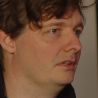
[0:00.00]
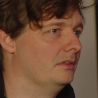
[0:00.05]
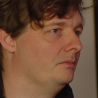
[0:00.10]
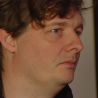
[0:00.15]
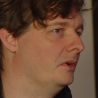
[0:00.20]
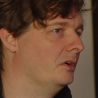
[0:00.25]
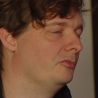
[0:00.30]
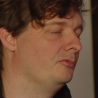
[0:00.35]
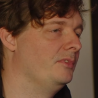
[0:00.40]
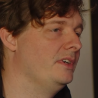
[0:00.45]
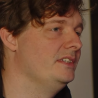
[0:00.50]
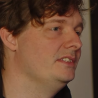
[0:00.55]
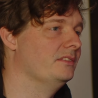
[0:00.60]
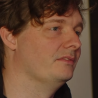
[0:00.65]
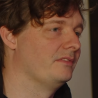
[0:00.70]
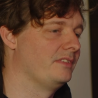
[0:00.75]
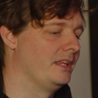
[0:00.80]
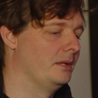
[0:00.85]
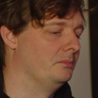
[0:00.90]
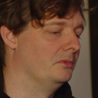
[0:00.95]
a reason
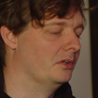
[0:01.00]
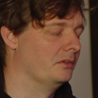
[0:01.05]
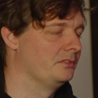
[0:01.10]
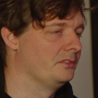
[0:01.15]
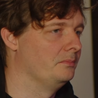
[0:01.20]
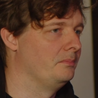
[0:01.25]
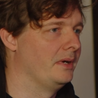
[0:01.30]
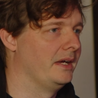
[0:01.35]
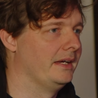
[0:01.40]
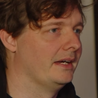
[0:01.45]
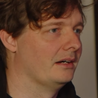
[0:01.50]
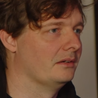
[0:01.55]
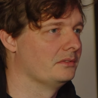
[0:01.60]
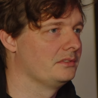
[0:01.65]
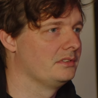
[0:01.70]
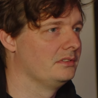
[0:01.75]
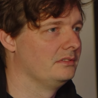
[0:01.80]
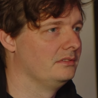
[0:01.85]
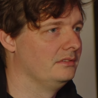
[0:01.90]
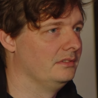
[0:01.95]
for them not to pay
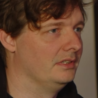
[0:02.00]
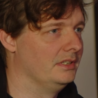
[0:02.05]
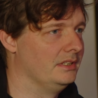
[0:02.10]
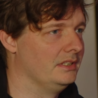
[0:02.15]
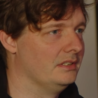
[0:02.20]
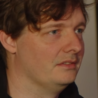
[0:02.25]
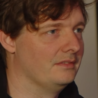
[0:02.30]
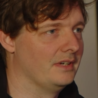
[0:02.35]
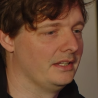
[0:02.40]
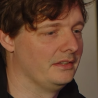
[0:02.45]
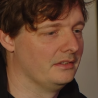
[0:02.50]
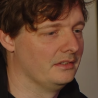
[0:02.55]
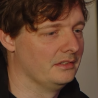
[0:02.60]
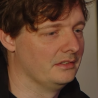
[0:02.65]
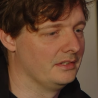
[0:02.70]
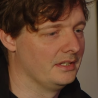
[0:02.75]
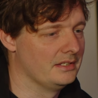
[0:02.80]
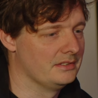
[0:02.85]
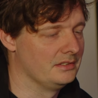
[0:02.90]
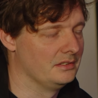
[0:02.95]
out in the event that
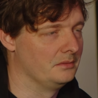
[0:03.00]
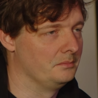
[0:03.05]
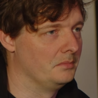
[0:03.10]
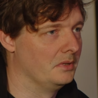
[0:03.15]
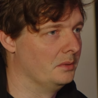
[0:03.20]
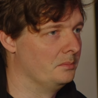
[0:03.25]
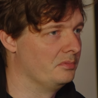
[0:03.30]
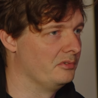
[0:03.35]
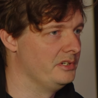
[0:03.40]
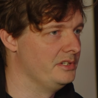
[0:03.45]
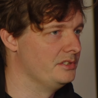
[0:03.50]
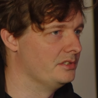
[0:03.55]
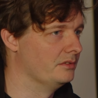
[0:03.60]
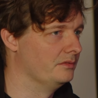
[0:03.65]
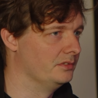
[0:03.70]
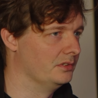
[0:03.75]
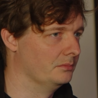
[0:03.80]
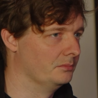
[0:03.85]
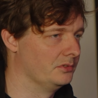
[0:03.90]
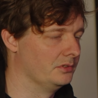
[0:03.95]
there's a breach of
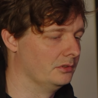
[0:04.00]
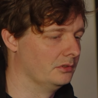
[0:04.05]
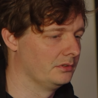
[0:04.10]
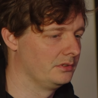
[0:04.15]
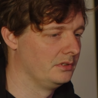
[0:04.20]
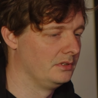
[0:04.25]
some sort.